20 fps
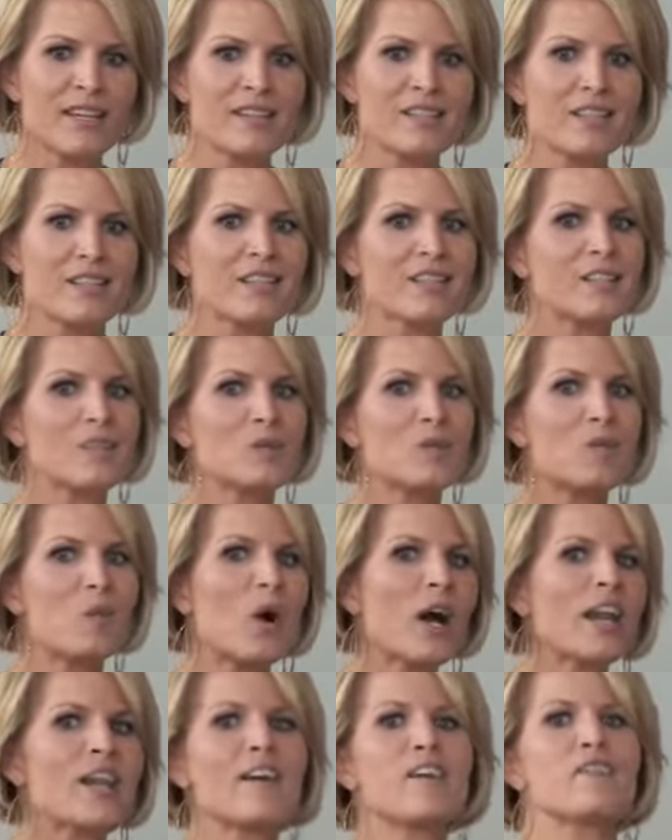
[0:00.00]
So this is
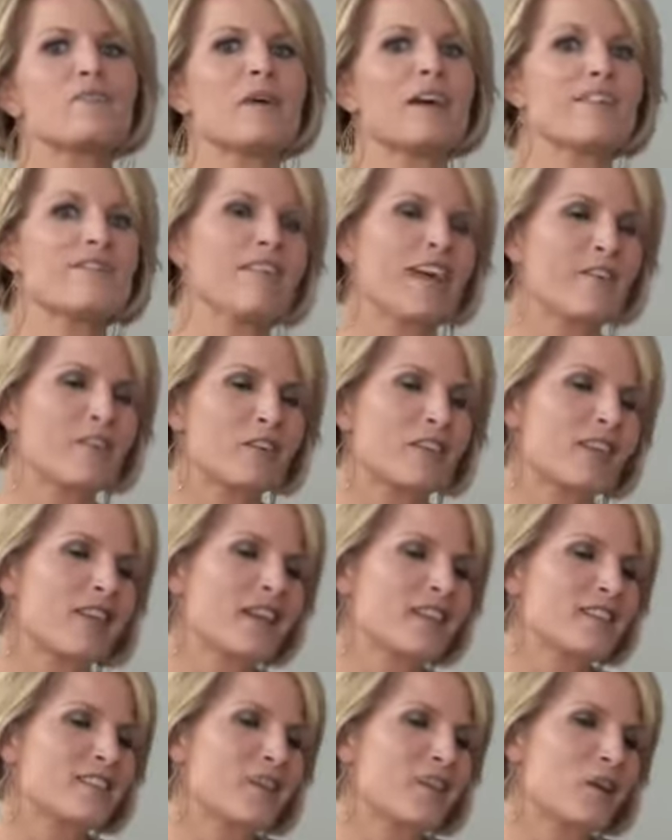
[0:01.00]
one of my favorite
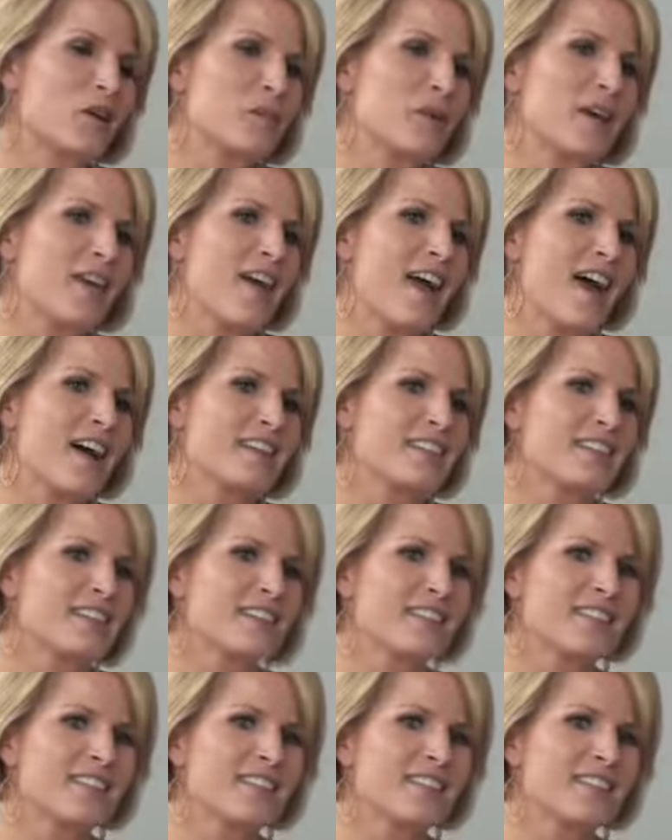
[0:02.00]
things that ARBONNE has.